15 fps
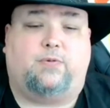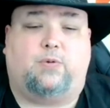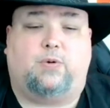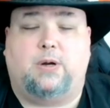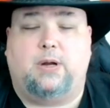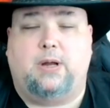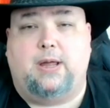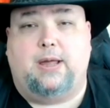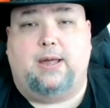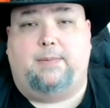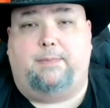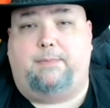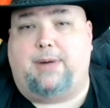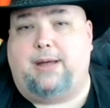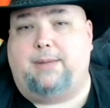for,
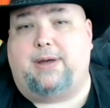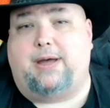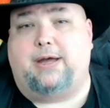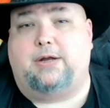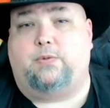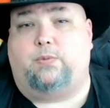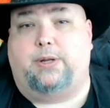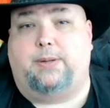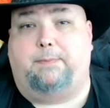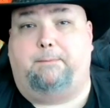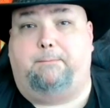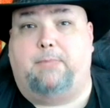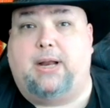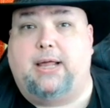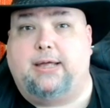my mind went
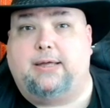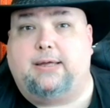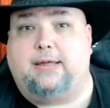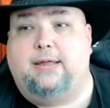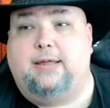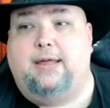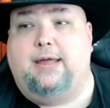blank.